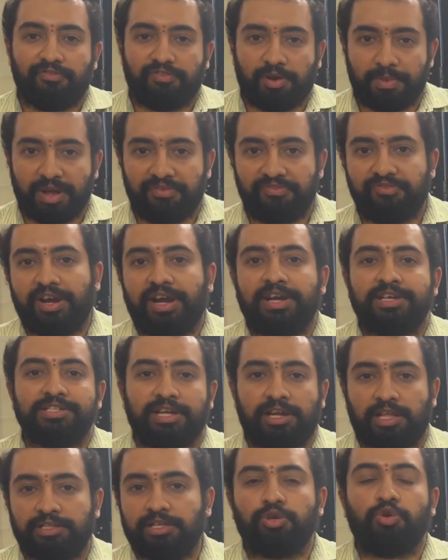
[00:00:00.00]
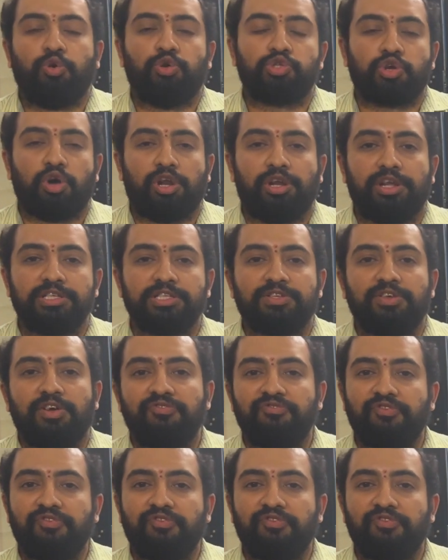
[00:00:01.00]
from my friends and other co-scholars,